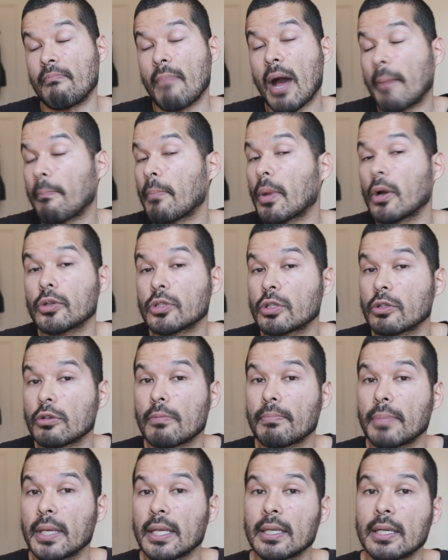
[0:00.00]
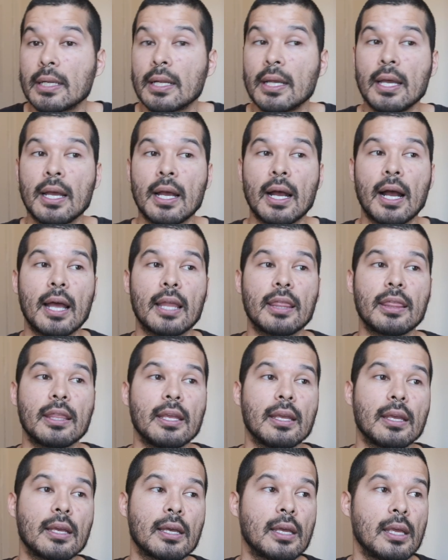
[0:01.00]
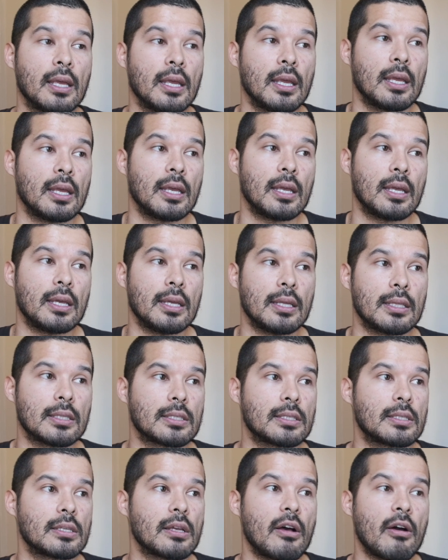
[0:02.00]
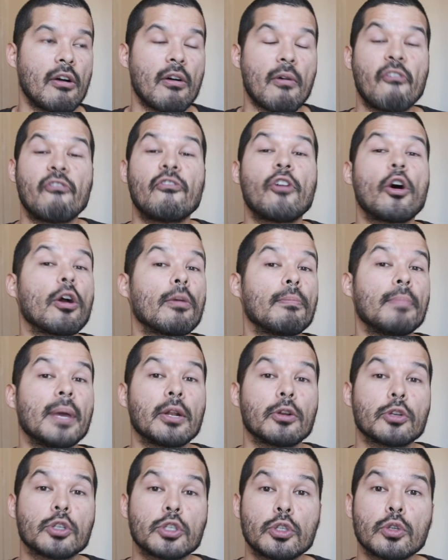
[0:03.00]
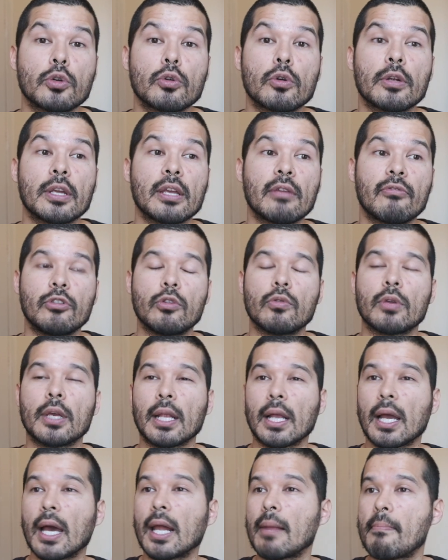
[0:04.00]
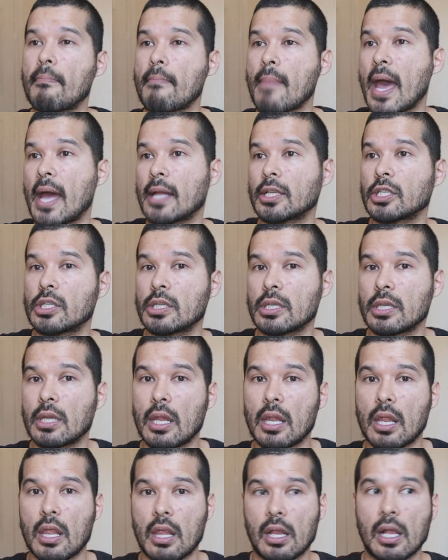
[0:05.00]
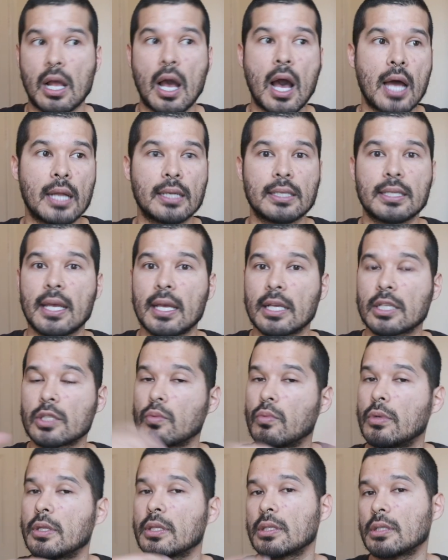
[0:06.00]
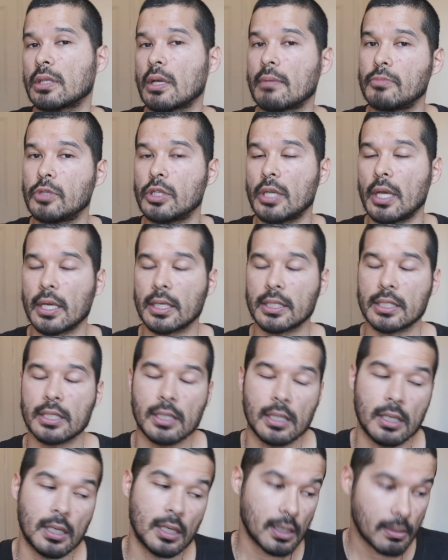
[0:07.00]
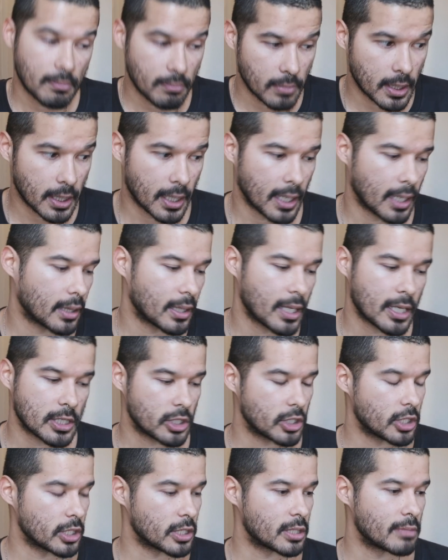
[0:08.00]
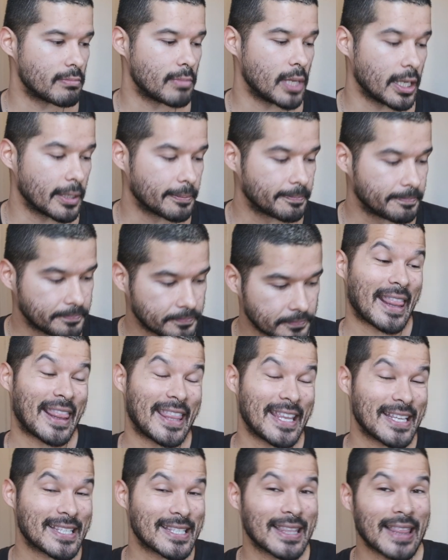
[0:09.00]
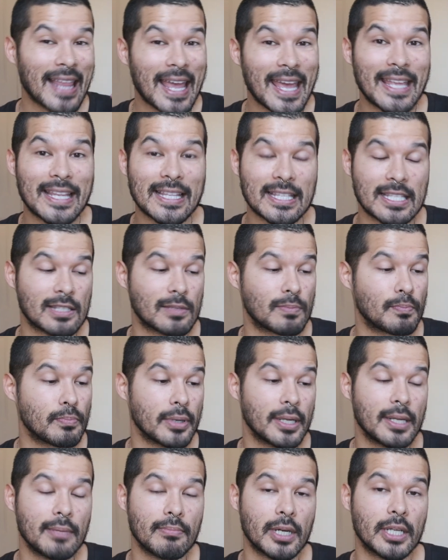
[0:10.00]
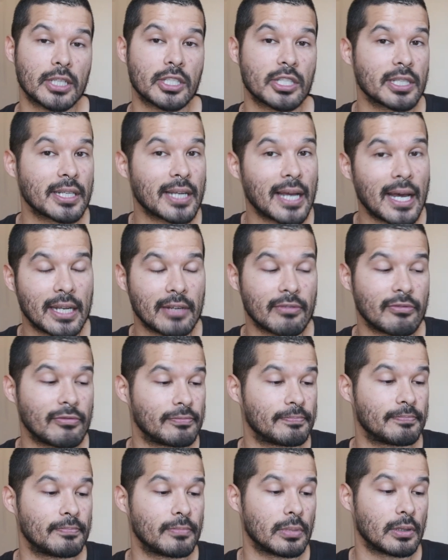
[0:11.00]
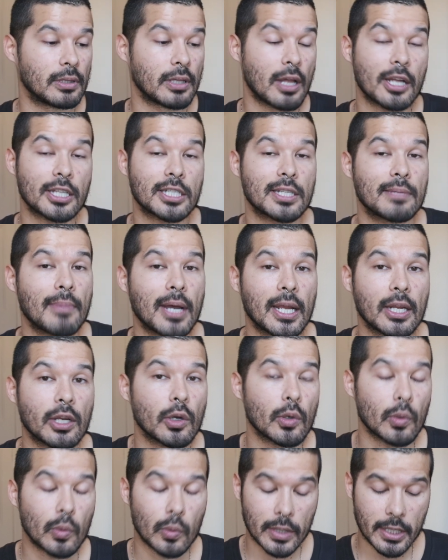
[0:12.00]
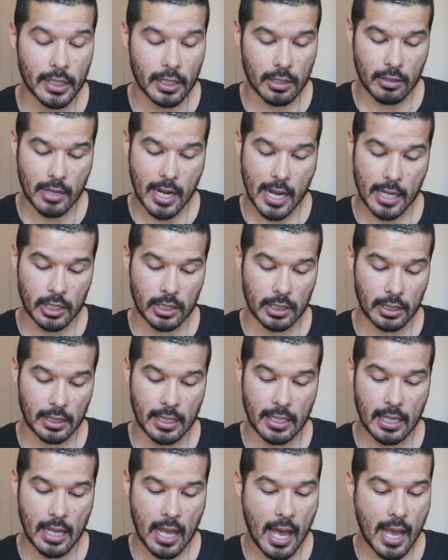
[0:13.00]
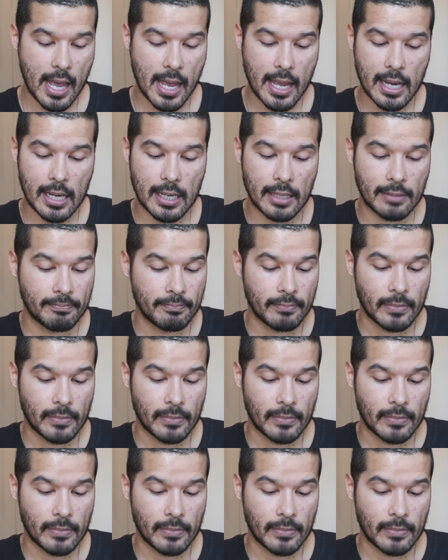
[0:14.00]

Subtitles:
my personal opinion, I think it's a far better story if you can kind of match context with subject. But again, that's just me. This lens pretty much kind of launched my career, actually. I